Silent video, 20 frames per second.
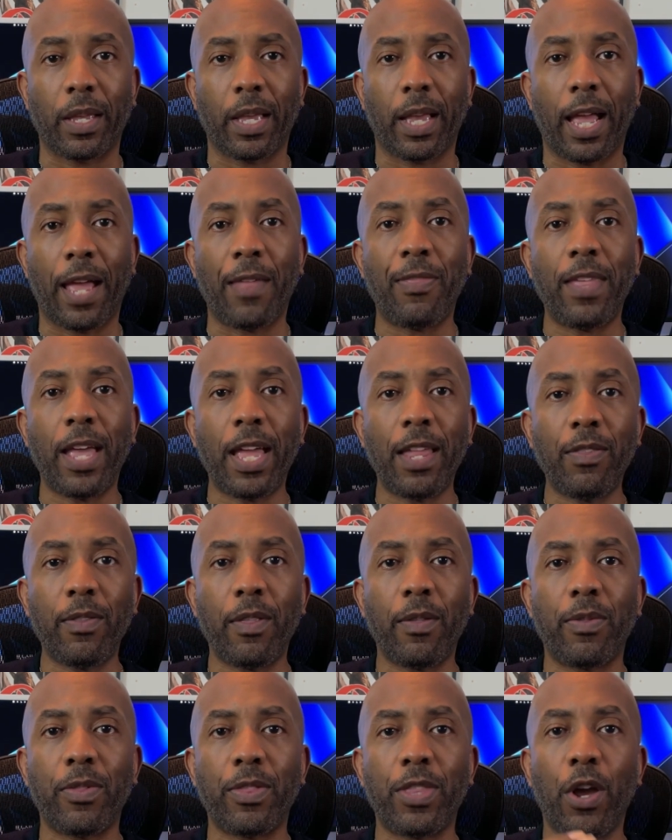And
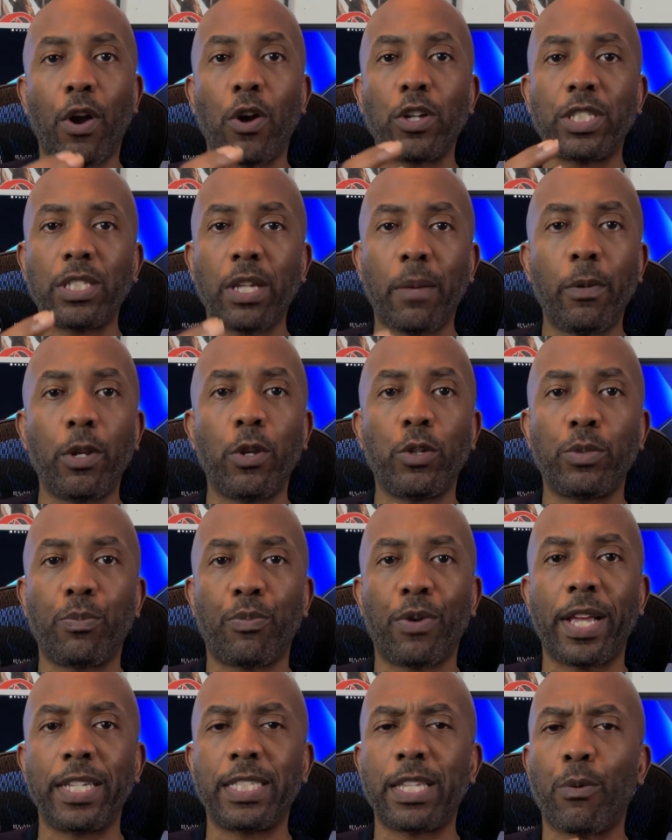then there are some of those
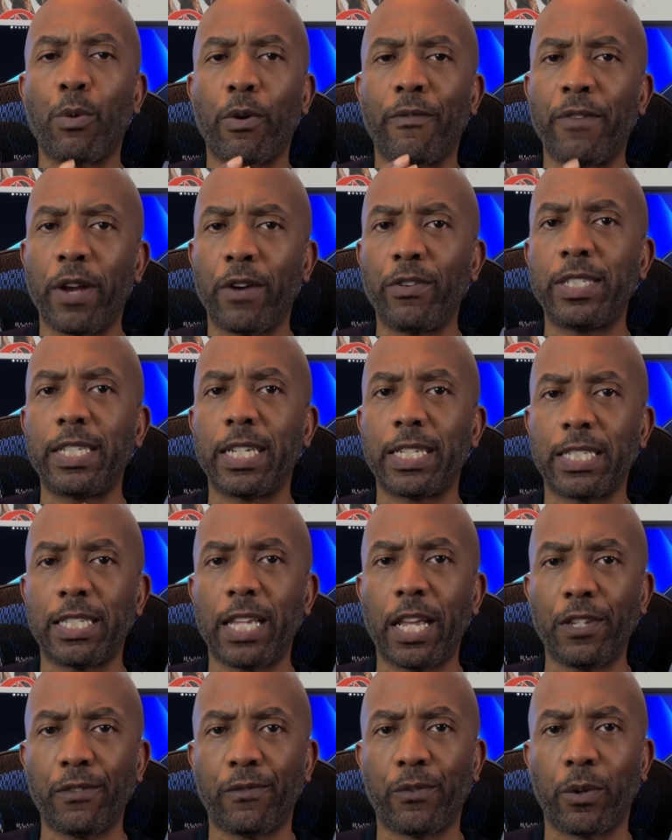brands that were very
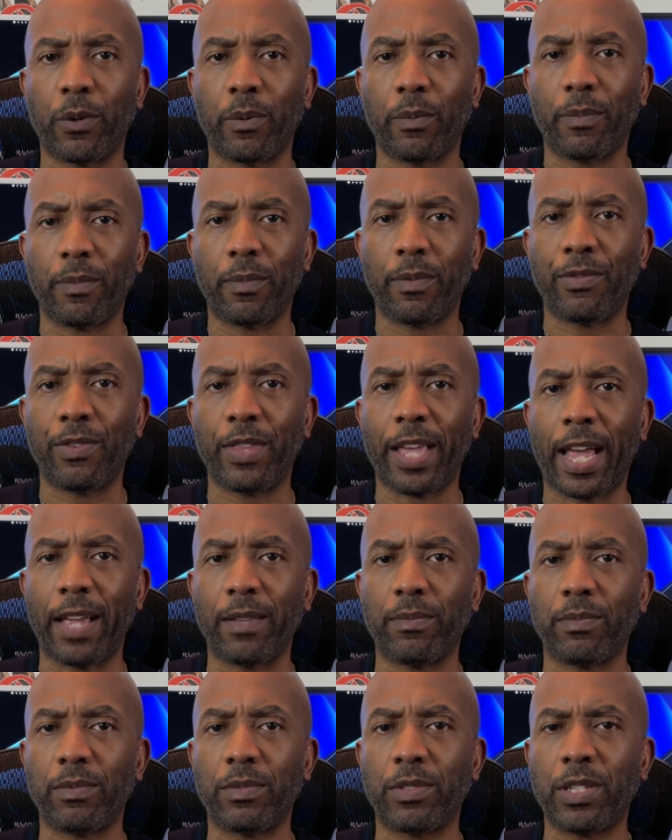successful
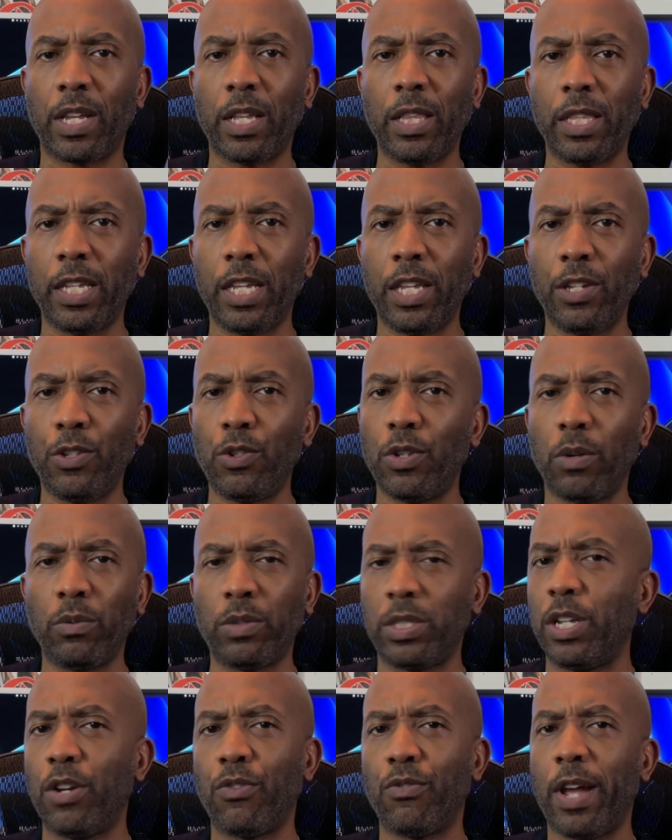that suddenly you don't
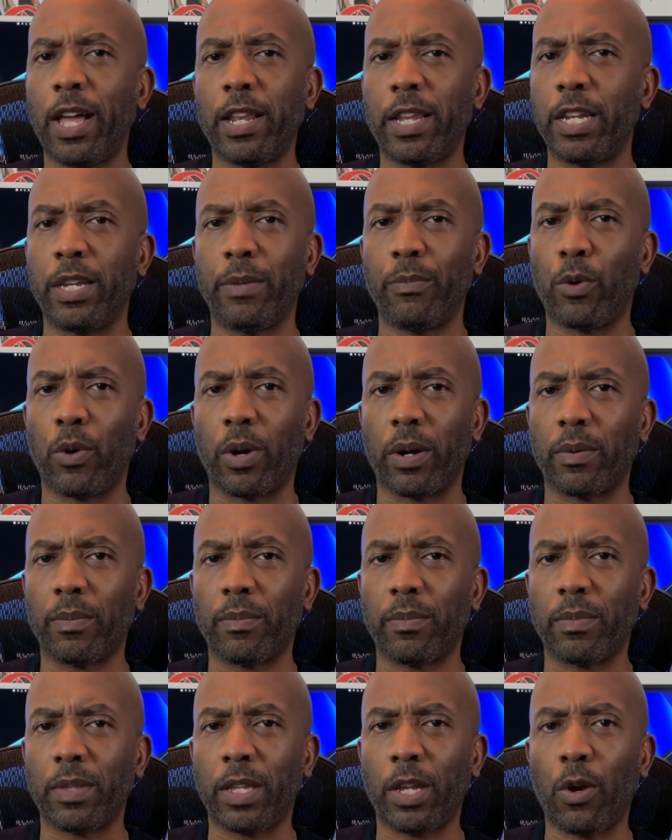see around anymore.
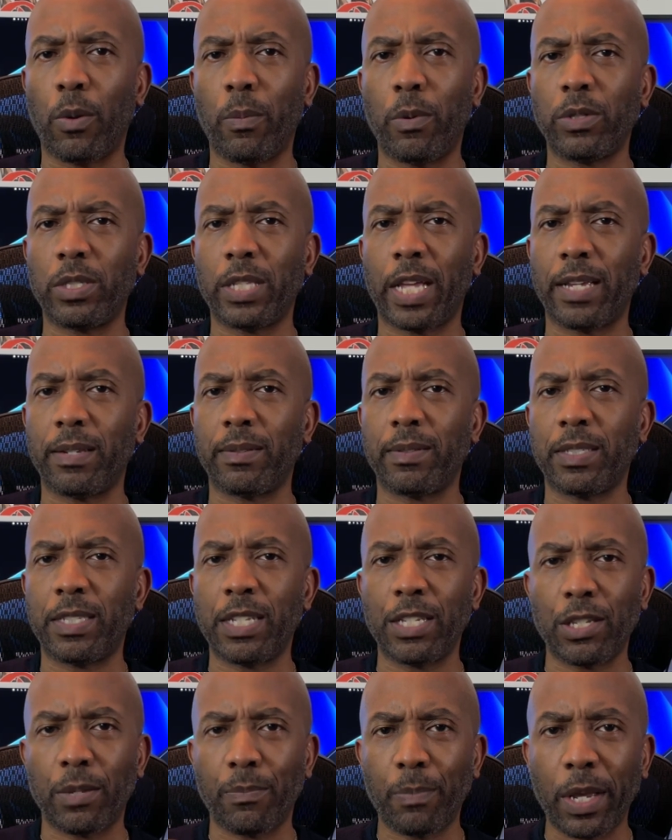They almost like
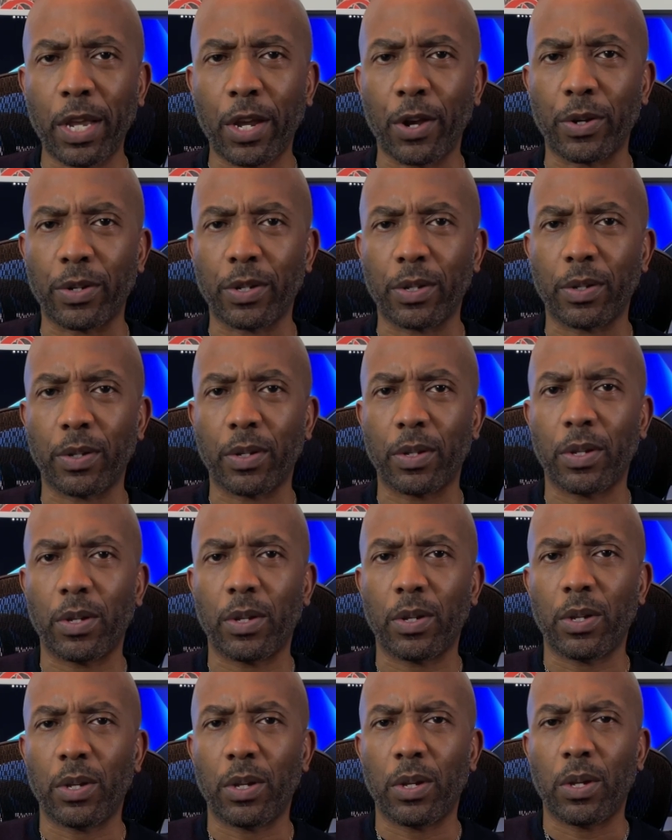disappeared.
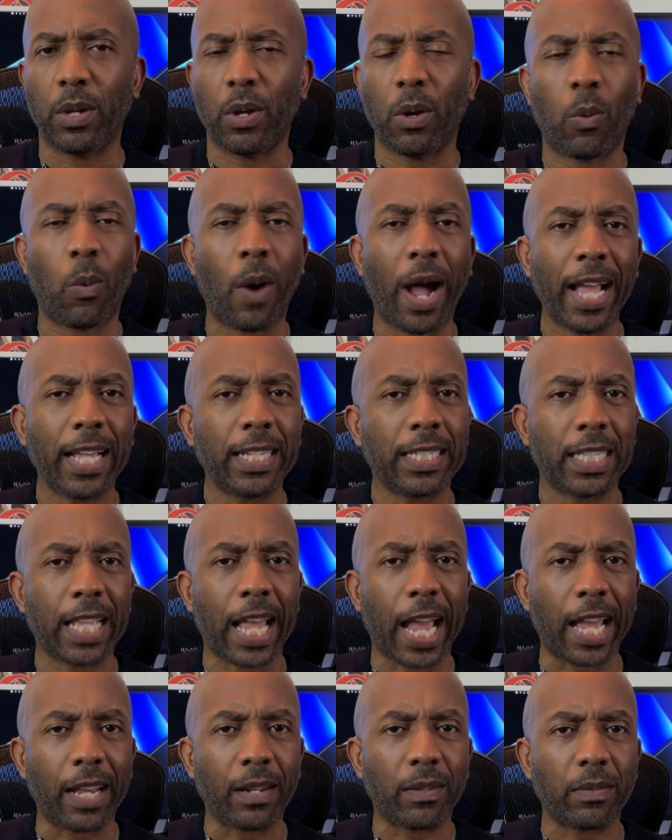Why is
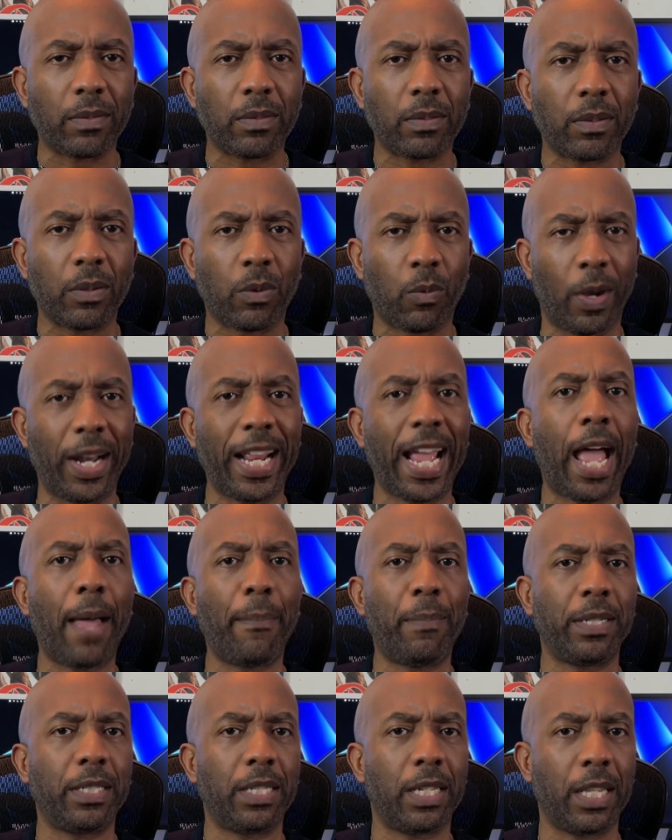that? What
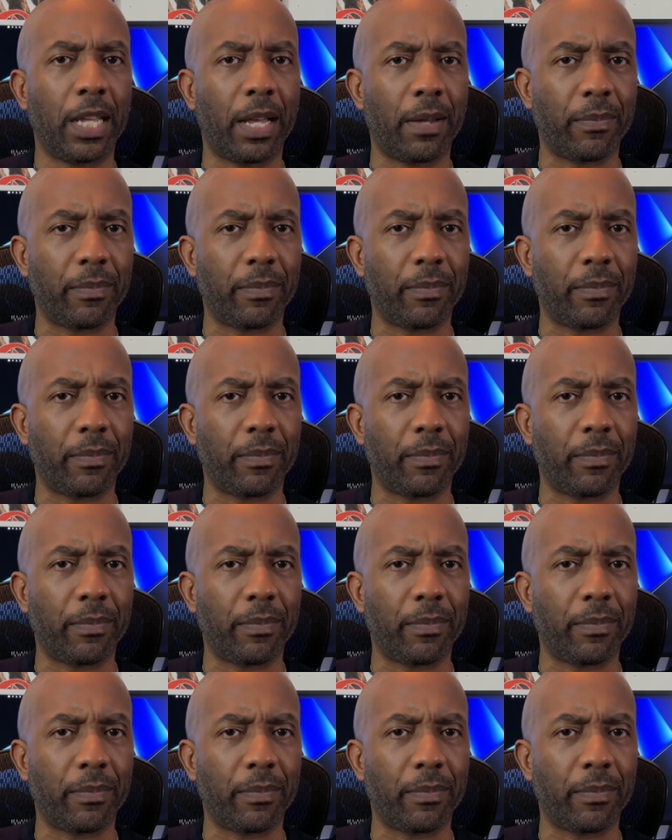happened to them?